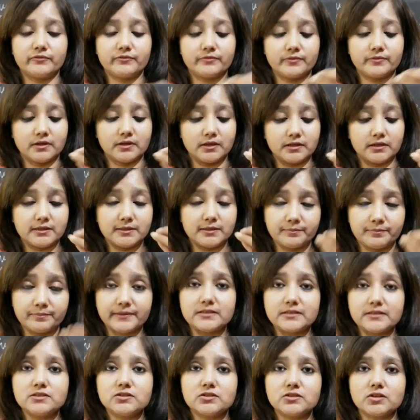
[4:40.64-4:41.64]
depends
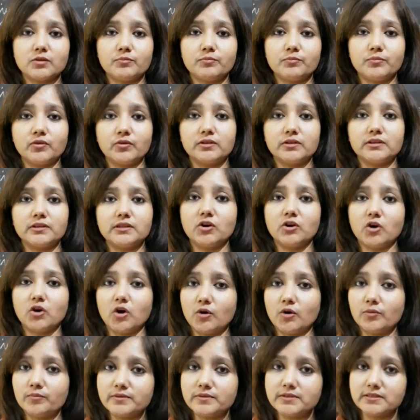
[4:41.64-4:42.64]
upon the
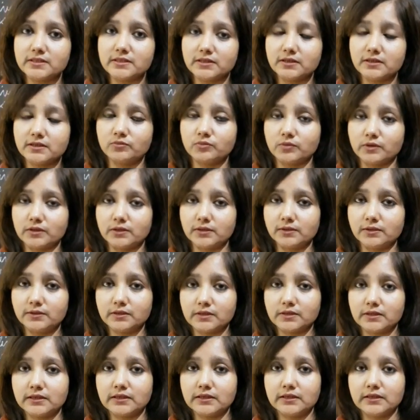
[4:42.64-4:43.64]
observer
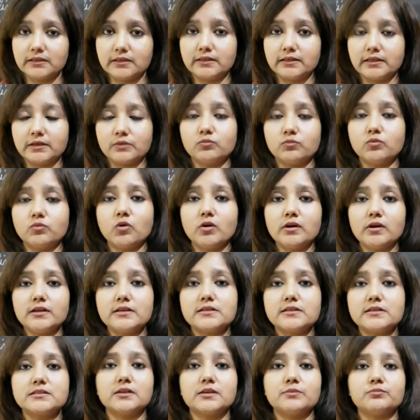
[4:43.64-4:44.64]
that what is the
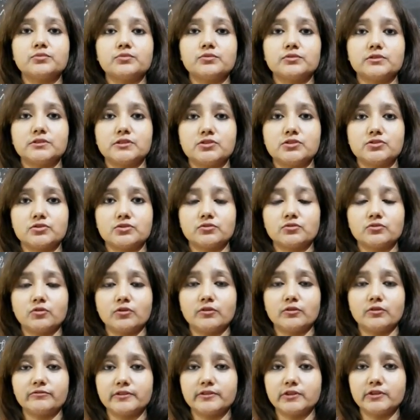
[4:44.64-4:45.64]
position of the
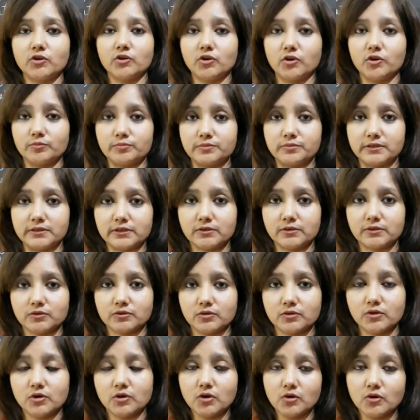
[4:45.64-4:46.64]
object.
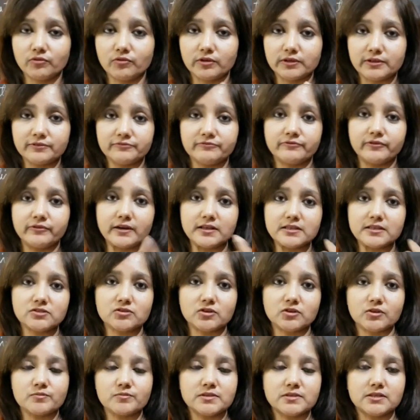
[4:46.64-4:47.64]
For the first
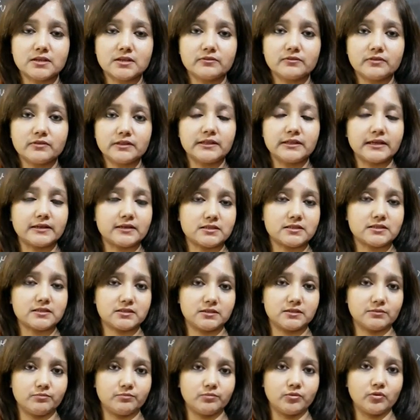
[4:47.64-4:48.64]
observer, that is the
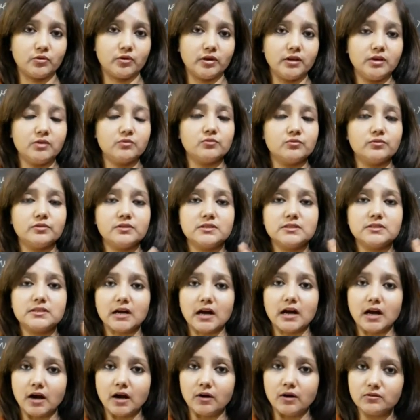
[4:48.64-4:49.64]
boy who is
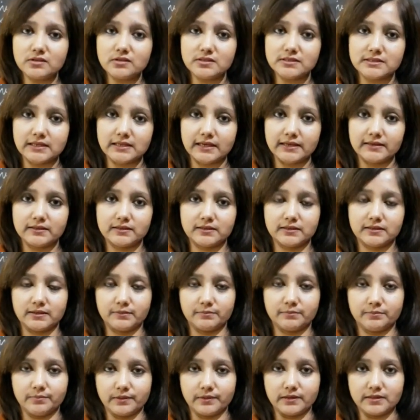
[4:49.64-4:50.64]
outside the
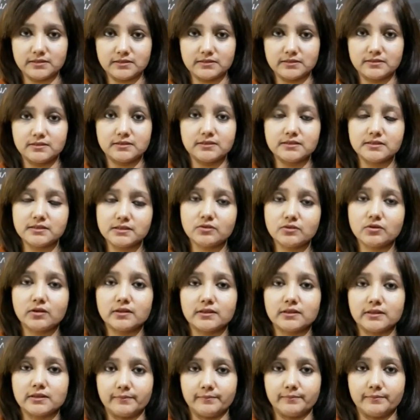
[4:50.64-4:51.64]
bus sitting on the
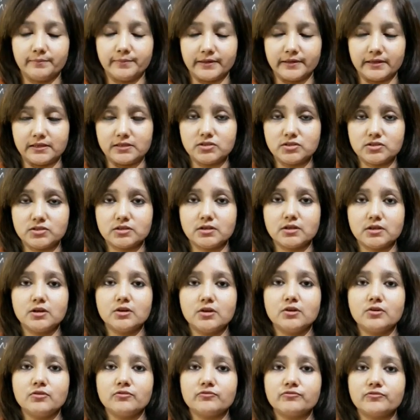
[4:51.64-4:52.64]
bench,
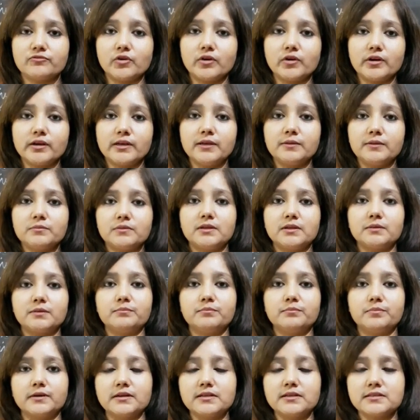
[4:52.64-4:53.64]
for him the
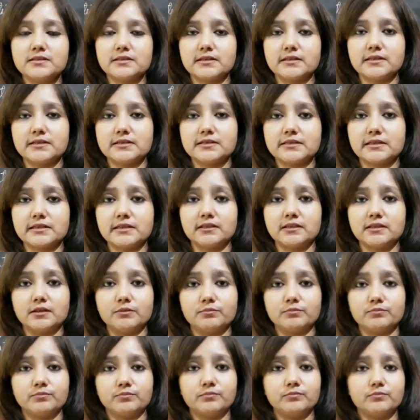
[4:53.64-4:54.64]
bus is in the
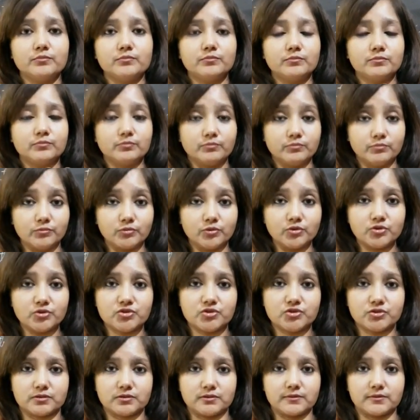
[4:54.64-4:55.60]
motion.